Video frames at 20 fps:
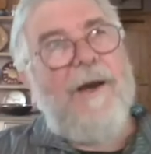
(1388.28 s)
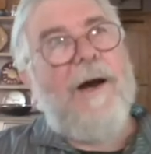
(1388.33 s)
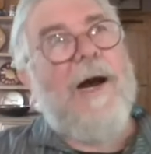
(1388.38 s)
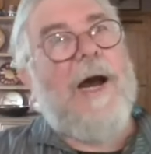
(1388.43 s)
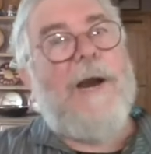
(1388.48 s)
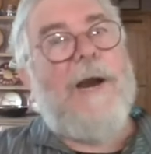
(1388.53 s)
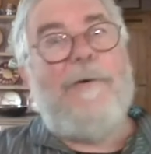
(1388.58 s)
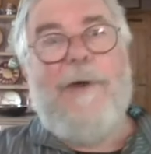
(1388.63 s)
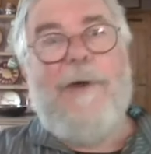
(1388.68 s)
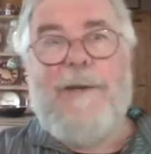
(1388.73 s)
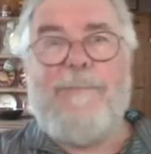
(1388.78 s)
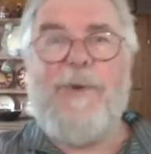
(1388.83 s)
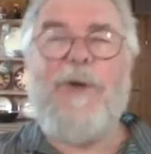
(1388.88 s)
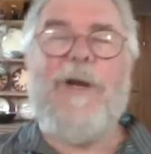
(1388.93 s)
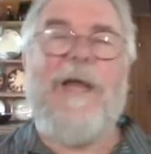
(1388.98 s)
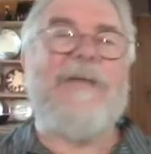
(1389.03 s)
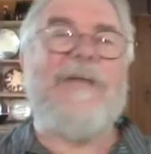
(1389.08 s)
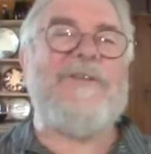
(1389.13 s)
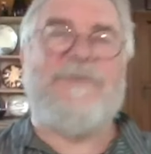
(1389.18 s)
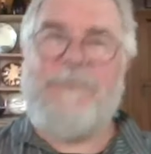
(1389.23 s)
I read a book
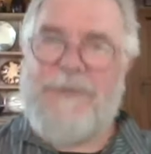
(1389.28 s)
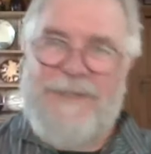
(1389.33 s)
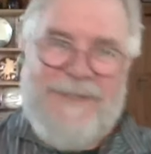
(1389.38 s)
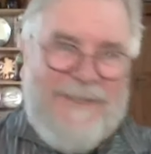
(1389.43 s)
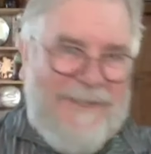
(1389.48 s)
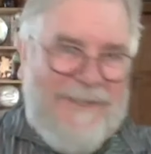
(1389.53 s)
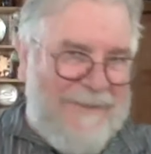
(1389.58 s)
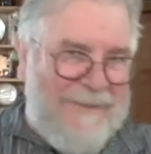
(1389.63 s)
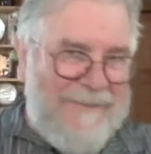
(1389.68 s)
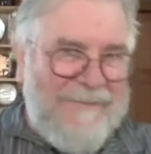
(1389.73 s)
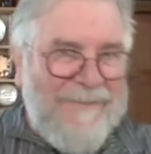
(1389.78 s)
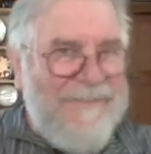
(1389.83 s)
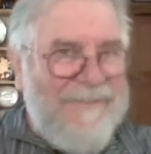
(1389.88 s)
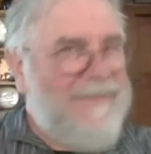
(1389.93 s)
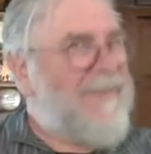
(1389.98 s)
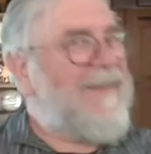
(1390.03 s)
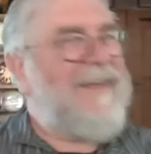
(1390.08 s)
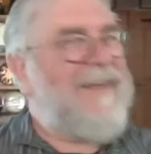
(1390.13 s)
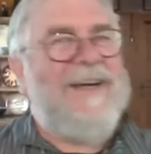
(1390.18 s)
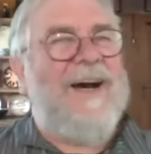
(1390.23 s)
last week,
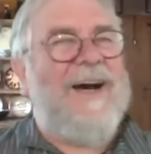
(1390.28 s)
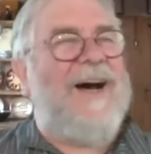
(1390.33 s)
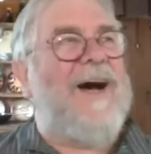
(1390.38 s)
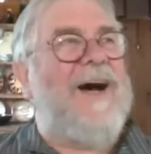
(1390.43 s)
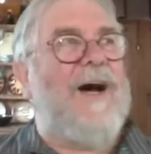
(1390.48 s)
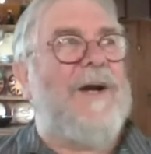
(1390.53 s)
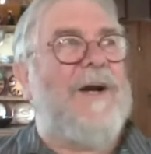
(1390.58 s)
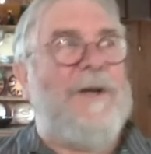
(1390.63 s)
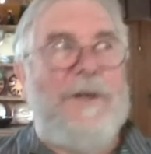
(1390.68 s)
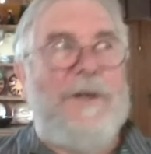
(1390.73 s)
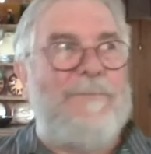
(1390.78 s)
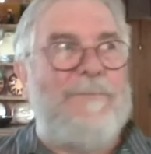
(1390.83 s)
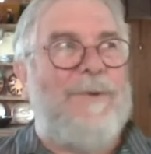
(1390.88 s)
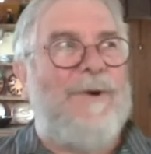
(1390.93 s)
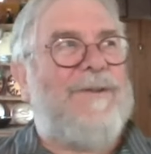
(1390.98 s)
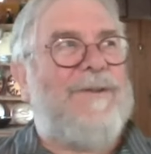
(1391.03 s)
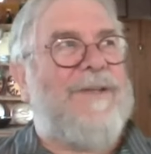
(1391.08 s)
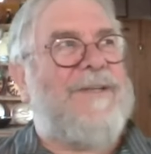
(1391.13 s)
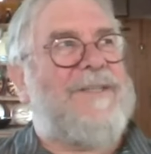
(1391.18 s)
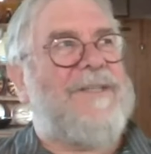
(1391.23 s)
a new
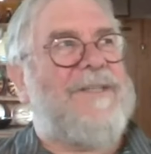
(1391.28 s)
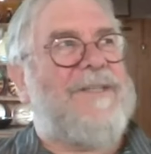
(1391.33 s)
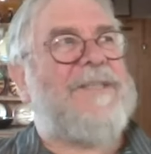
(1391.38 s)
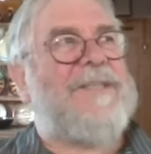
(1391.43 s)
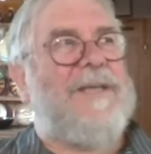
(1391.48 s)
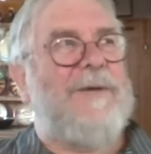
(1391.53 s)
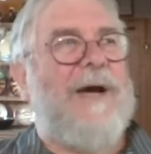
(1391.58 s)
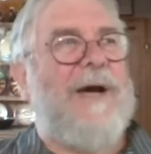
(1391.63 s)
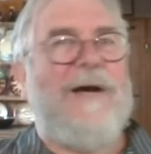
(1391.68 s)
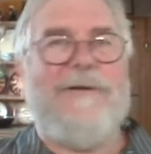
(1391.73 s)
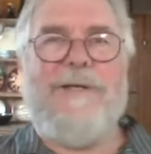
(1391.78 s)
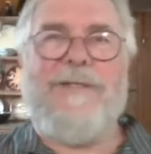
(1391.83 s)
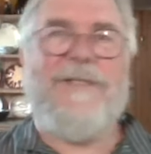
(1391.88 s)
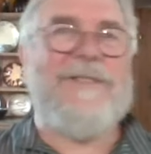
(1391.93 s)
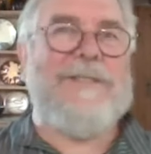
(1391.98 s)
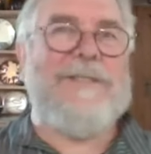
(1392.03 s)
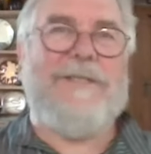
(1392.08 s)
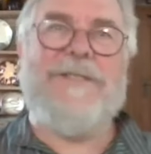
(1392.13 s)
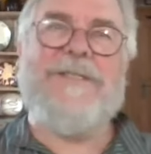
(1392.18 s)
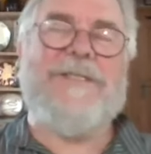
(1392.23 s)
book that's just come out on the
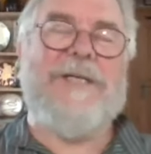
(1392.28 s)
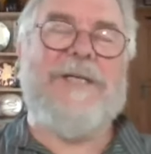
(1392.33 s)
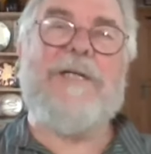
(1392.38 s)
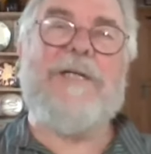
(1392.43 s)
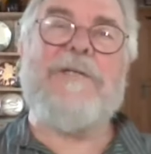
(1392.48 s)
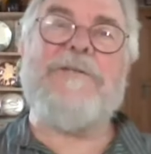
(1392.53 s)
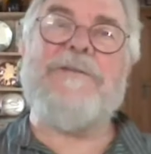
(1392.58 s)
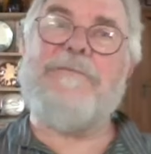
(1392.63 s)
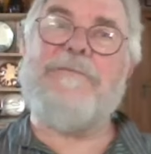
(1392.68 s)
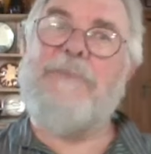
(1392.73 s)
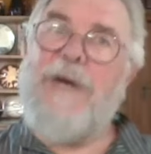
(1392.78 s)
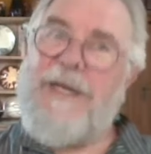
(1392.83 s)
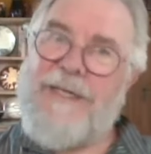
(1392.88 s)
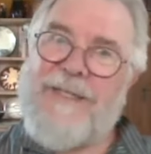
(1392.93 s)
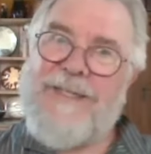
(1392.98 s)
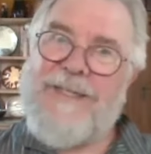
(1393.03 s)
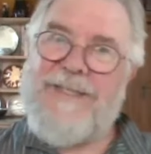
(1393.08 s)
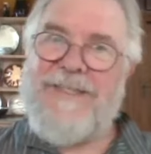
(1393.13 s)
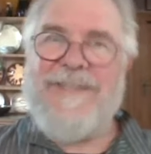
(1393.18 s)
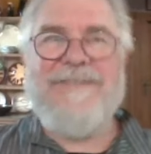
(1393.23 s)
stone circles of
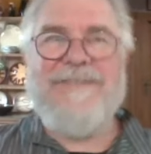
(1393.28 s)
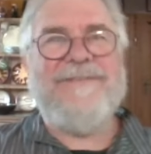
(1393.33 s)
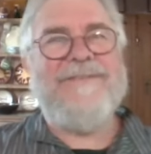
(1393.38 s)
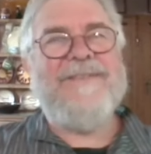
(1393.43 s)
Wales.